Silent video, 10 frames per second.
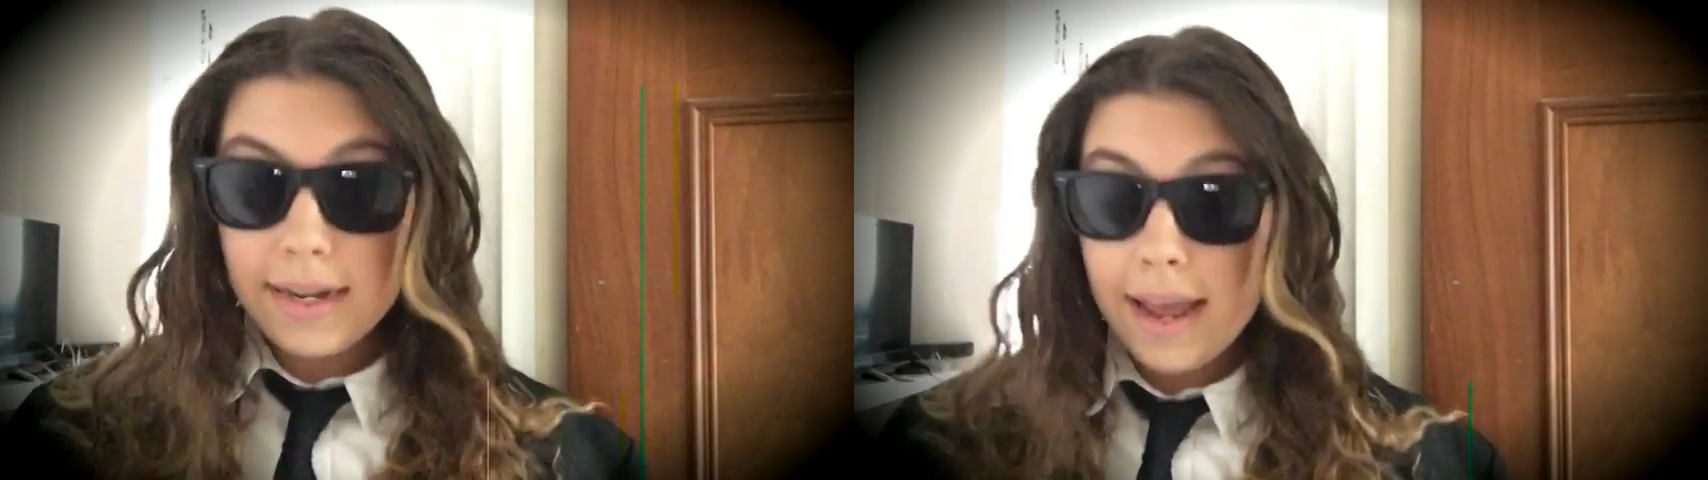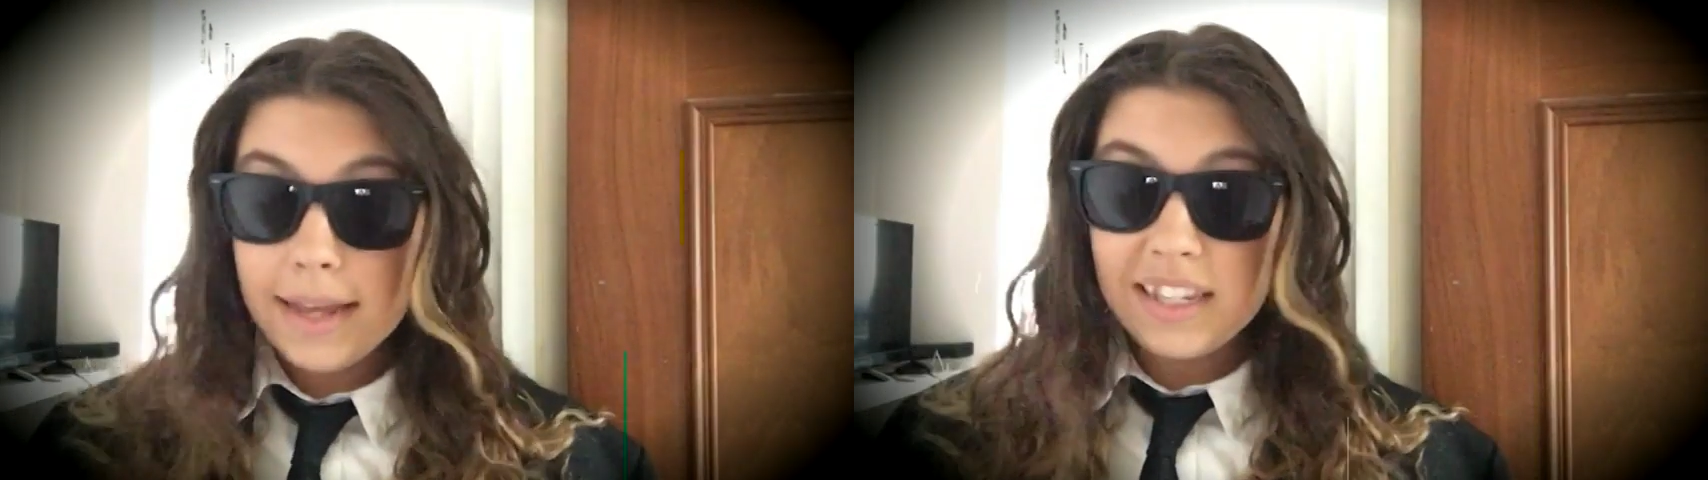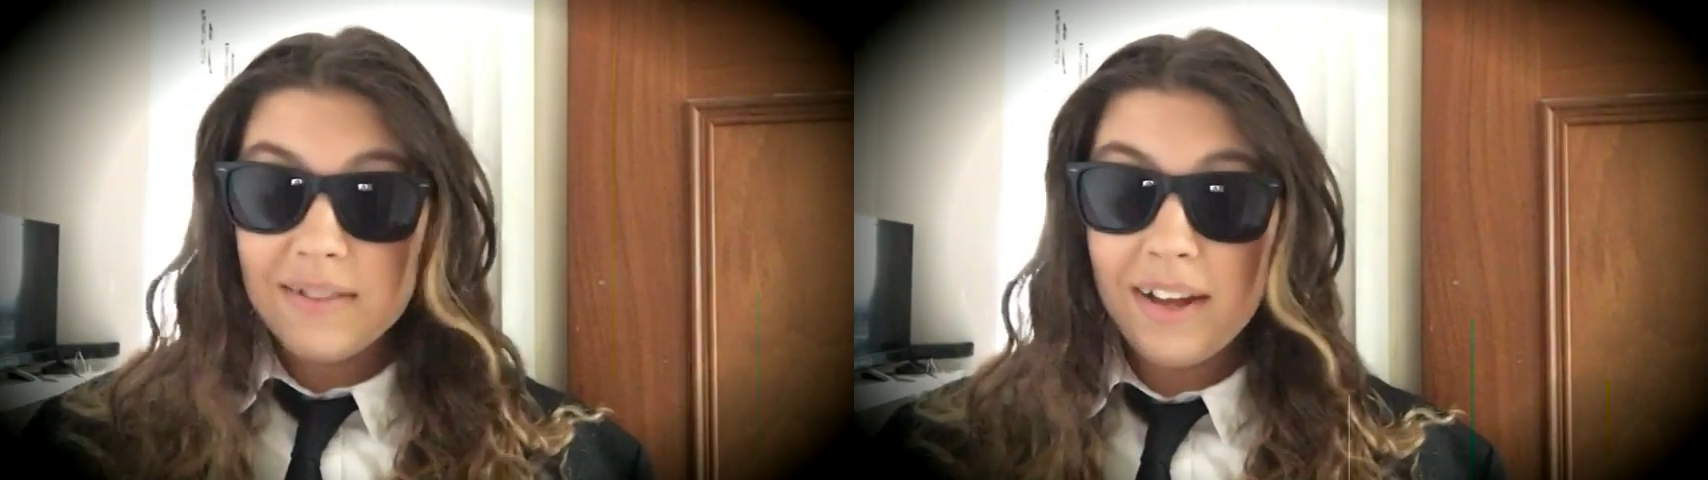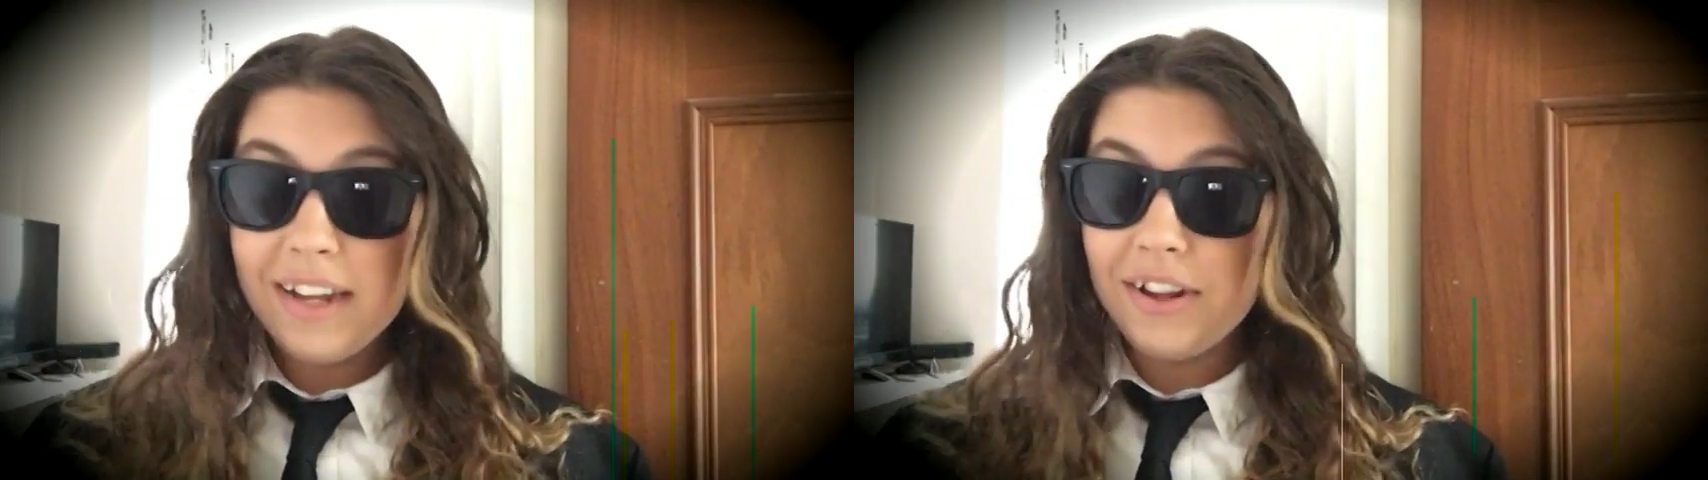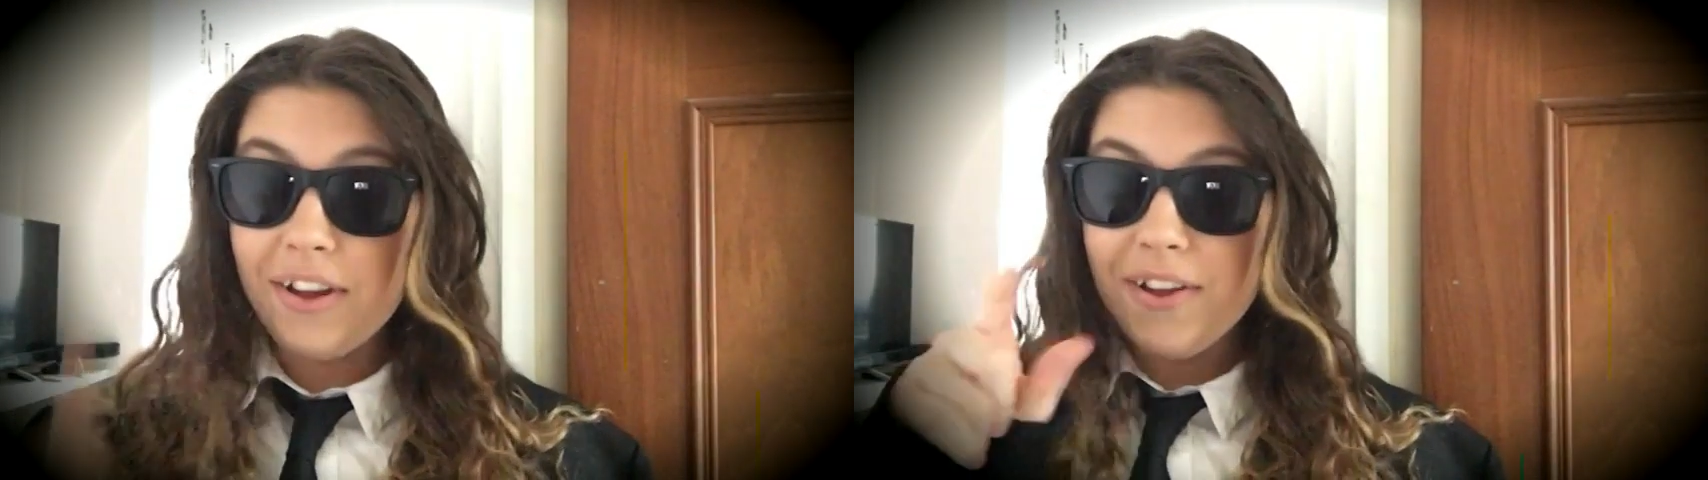As an
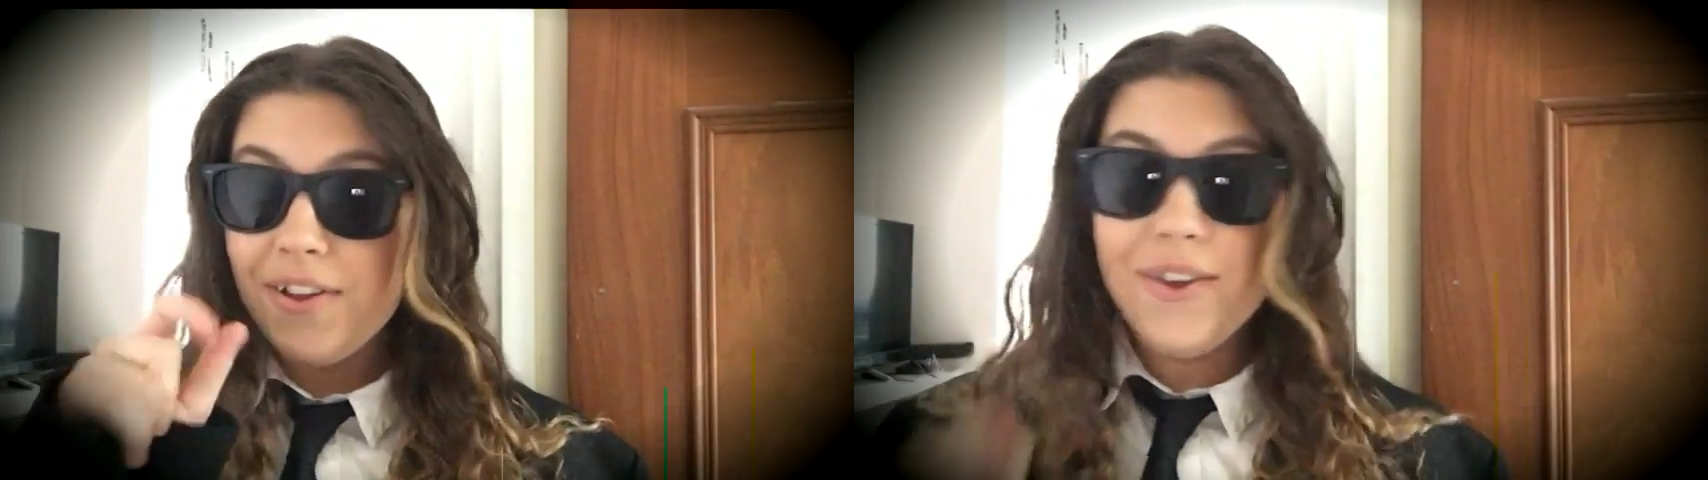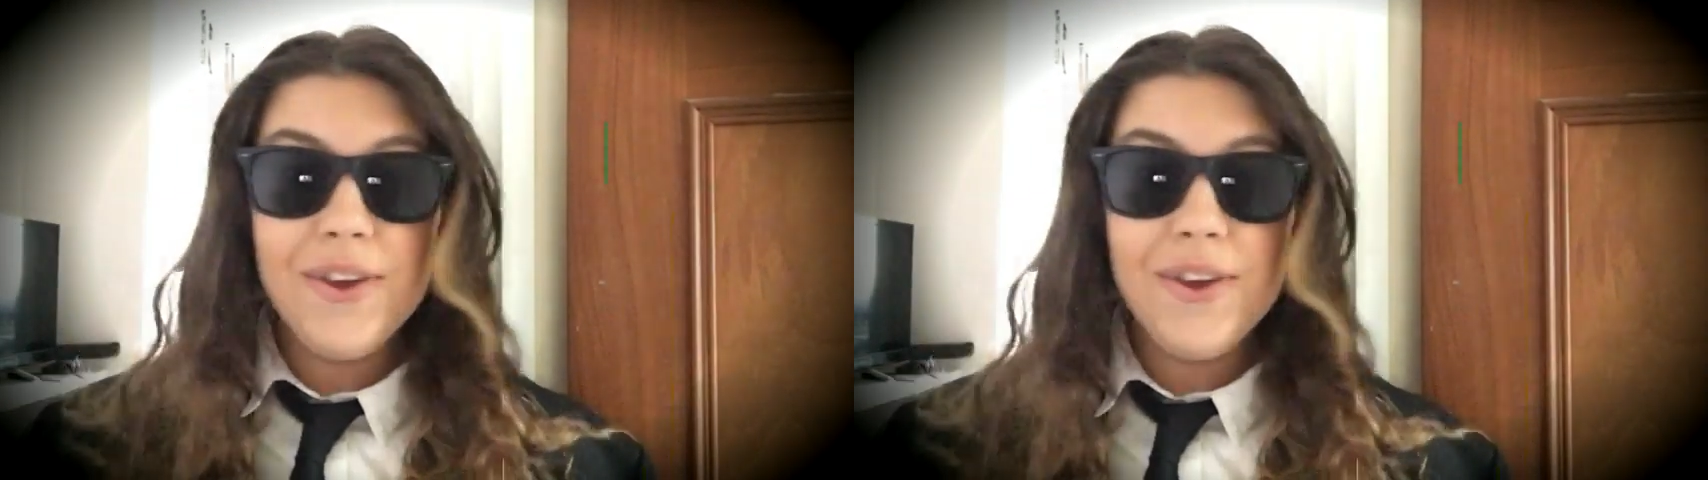ex-commando,